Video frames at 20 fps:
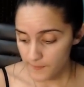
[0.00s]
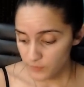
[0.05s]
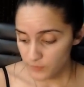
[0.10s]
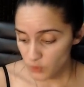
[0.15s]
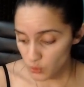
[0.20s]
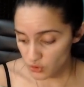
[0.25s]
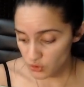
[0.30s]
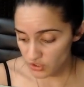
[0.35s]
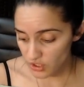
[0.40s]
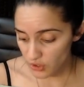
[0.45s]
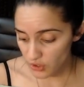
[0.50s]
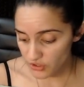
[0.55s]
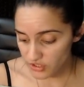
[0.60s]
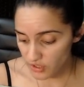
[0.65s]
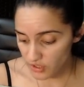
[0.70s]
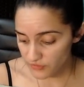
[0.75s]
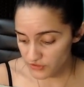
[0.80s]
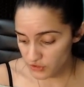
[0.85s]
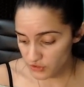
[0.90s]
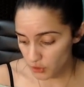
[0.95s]
You see
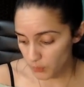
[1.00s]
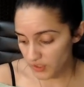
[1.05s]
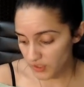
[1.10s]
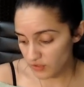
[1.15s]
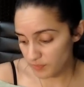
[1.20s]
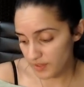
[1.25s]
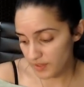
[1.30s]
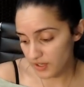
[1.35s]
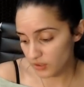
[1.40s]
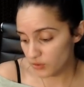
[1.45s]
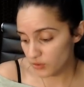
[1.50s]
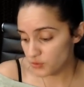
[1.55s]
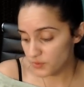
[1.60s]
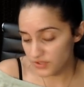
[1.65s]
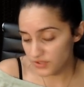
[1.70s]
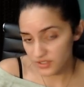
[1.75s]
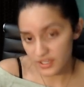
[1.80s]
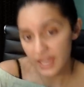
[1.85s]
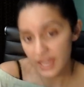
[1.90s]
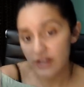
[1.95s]
yourself as the Queen of Pentacles with
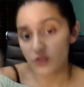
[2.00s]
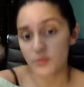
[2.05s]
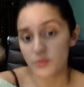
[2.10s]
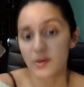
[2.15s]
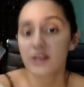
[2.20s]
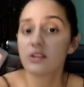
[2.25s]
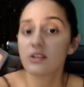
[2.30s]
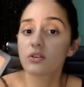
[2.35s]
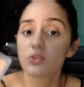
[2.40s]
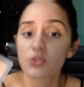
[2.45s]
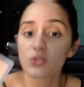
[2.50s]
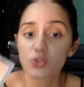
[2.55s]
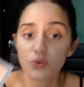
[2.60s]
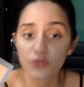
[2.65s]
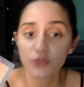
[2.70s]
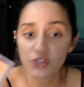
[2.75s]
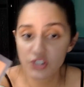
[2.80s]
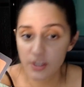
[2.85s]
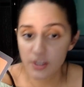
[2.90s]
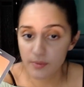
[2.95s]
the Nine of Pentacles. So
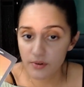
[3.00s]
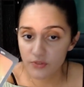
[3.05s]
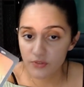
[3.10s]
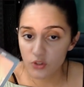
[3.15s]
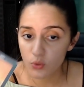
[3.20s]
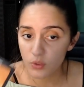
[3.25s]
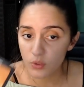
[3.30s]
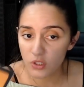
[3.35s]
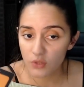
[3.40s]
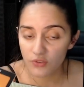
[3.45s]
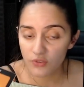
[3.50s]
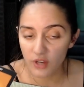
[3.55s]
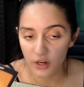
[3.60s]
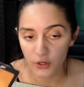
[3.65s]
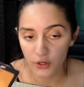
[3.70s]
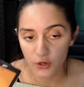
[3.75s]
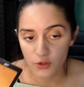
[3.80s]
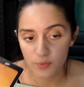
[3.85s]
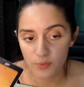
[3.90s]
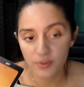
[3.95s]
for some of you, where you've got
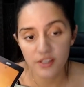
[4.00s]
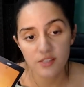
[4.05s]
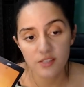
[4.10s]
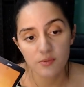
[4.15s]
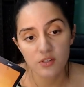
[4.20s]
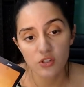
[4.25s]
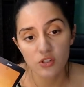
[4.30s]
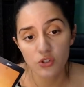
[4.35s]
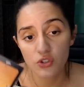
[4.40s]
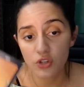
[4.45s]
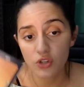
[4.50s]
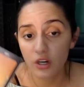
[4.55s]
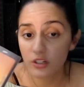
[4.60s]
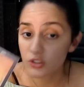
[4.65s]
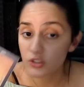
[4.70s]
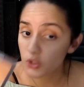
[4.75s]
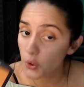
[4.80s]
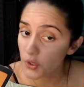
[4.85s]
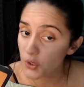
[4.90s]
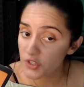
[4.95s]
Earth placement in your
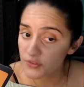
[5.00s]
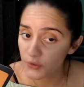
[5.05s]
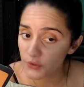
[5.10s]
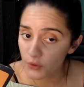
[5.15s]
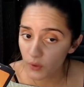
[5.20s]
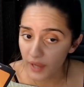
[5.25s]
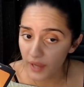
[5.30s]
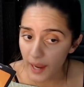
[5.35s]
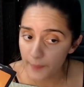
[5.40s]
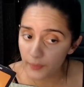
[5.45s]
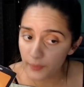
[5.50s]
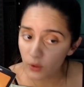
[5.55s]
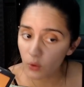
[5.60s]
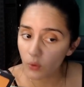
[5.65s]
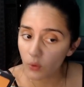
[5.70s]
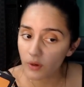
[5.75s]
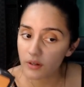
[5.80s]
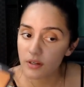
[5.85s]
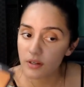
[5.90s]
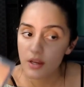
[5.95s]
chart, Taurus, Virgo,
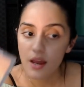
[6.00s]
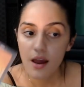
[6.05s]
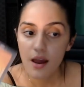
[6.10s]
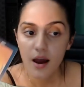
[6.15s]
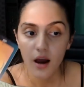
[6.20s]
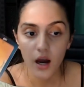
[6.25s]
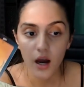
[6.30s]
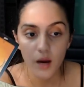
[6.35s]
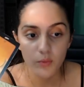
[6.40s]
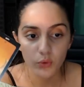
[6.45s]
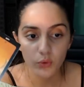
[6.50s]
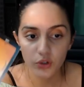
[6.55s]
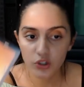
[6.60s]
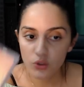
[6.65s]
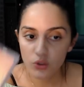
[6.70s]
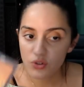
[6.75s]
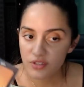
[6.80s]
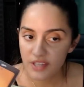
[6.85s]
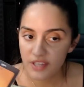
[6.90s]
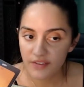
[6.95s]
Capricorn, or
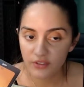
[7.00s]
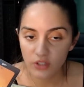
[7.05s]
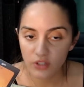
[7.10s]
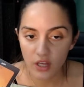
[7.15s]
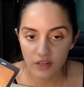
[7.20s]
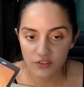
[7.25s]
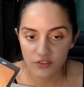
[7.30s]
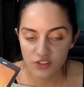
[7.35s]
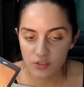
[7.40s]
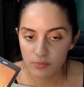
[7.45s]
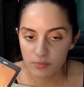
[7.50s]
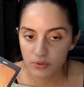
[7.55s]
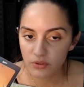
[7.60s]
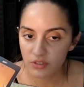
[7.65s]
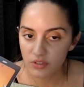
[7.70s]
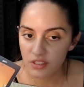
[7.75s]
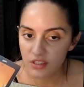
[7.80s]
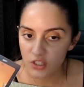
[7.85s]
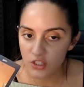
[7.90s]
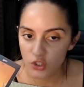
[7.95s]
you just have a lot of
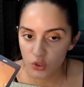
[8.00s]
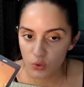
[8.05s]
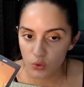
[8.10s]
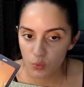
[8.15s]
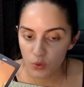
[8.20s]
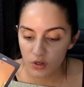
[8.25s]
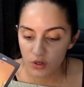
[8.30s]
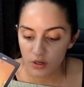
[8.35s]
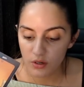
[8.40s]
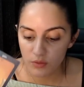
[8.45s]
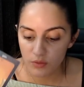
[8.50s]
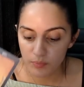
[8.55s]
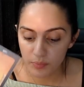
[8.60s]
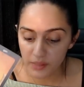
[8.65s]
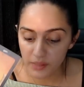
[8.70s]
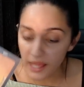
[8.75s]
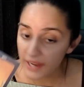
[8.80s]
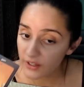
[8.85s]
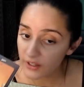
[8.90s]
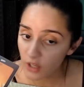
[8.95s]
stability that you were
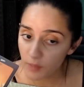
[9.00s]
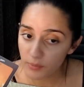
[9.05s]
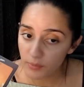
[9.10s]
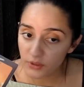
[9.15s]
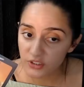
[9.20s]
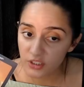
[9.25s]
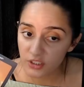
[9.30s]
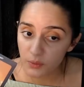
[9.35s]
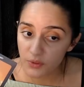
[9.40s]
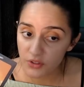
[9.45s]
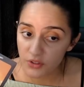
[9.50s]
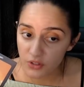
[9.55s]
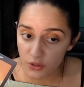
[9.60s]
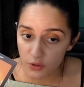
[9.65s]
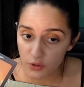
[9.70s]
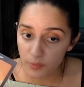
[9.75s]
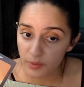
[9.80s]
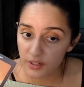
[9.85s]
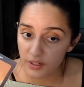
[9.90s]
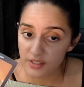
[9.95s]
planning on building with
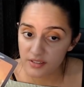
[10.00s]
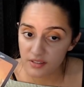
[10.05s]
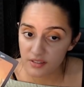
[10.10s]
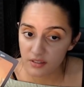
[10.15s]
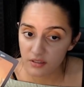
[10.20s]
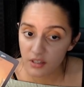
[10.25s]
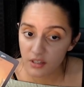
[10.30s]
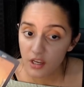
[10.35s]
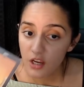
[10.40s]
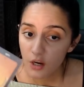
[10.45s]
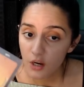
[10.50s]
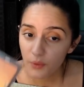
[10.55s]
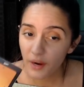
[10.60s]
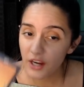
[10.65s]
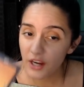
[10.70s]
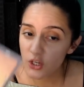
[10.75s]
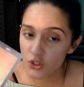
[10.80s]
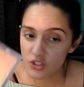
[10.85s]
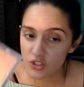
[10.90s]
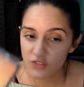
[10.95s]
another person,
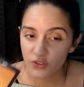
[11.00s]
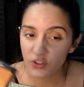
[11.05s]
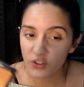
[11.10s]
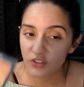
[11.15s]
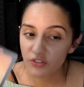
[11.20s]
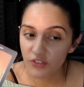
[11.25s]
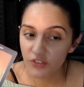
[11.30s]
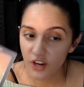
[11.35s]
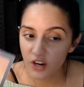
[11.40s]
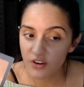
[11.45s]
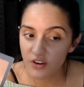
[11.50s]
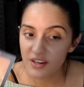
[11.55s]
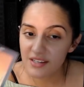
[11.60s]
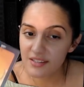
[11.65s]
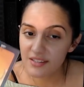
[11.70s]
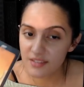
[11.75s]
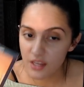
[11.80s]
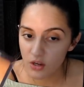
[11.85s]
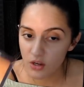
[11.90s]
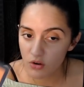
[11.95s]
right? You're just feeling very
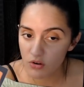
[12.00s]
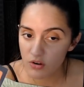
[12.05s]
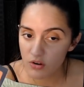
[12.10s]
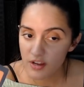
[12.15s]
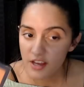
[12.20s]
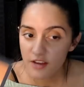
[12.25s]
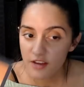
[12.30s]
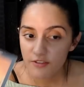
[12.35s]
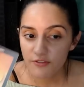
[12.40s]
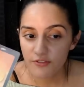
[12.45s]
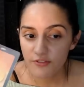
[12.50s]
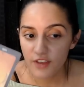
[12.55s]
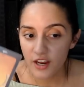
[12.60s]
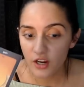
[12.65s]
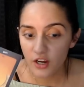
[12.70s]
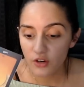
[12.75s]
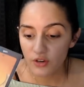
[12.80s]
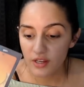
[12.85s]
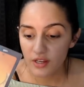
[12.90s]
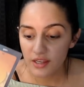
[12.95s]
single,
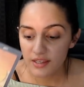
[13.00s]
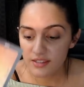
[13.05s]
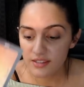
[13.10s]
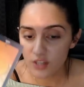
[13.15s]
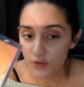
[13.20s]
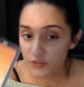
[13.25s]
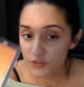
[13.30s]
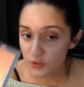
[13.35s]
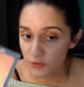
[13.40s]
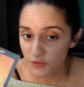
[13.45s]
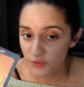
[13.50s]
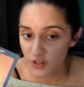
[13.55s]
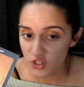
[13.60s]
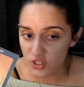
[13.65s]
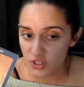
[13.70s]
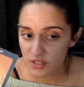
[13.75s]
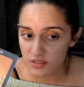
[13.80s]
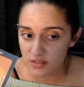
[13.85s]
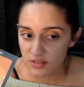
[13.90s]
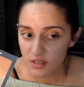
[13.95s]
very
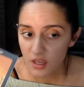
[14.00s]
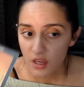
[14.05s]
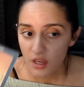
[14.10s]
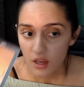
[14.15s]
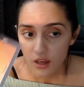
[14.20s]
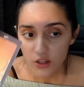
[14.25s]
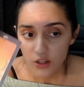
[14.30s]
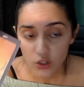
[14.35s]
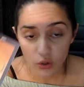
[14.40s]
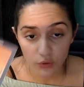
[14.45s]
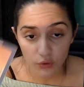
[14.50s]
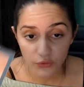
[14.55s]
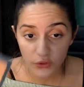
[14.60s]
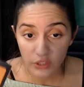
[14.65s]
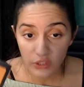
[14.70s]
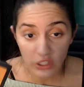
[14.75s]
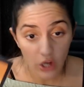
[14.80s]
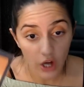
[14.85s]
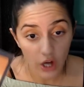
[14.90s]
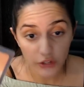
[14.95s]
self-sufficient. You're
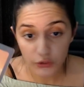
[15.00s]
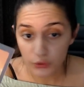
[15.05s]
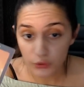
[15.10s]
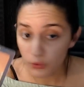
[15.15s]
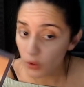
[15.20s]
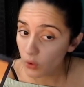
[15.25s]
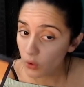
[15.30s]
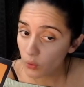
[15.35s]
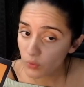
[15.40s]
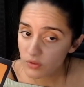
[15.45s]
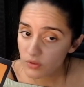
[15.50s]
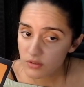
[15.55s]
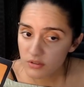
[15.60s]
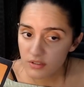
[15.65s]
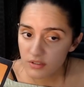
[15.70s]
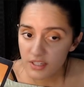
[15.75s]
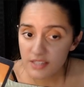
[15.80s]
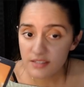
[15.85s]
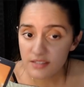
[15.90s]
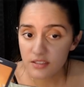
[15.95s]
feeling on your own
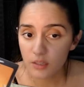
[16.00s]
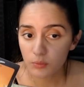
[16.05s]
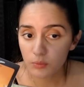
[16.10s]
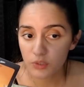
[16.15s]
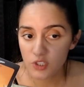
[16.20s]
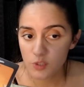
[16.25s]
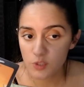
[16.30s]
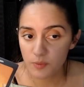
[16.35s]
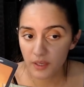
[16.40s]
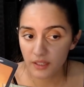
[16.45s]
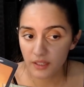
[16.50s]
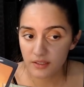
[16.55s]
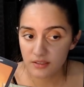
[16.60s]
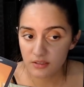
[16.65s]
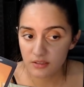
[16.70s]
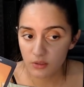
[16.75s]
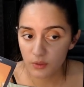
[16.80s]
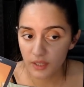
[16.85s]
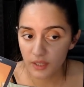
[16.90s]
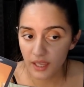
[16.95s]
in some
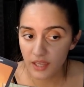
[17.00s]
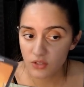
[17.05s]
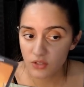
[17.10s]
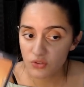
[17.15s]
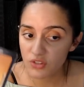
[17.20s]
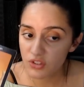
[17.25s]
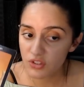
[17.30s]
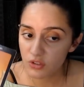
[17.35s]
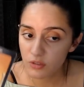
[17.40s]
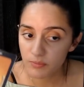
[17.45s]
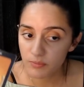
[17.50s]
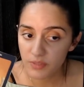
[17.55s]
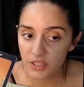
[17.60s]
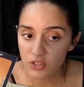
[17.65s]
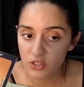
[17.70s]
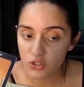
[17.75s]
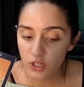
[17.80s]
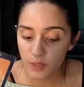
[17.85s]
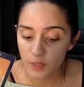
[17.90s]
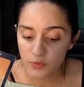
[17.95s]
respects, okay? So this could be
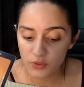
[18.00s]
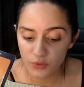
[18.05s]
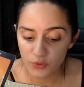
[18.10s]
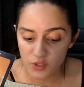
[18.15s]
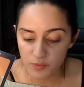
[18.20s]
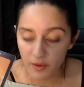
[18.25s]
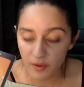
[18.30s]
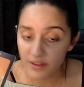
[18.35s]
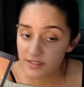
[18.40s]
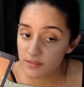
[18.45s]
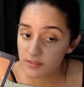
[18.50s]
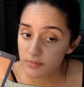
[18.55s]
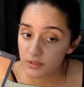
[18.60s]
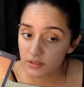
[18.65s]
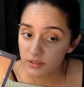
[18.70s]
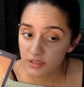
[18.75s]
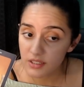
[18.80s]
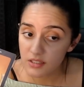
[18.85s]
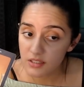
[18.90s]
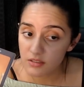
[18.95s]
in terms of
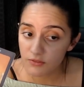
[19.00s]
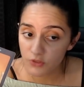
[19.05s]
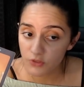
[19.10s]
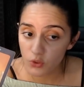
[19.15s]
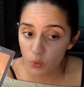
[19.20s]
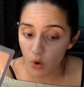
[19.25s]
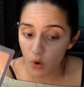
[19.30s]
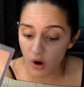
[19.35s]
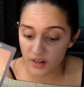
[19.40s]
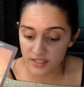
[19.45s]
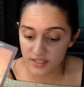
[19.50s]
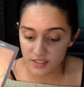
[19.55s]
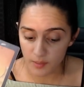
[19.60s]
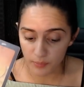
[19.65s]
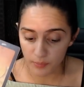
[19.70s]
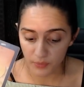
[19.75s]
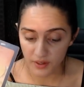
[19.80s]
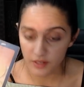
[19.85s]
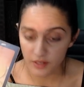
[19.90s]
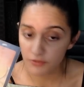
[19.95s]
responsibilities if you are
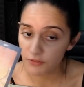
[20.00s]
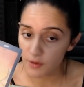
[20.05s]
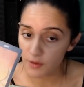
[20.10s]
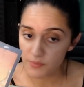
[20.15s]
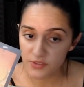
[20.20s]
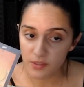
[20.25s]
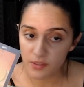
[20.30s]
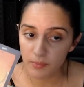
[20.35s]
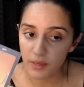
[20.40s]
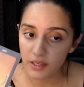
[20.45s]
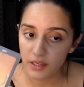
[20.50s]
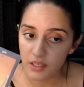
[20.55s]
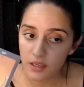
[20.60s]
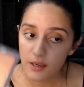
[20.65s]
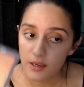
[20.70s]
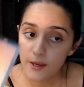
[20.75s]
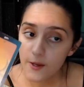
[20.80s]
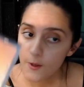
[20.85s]
separated from somebody.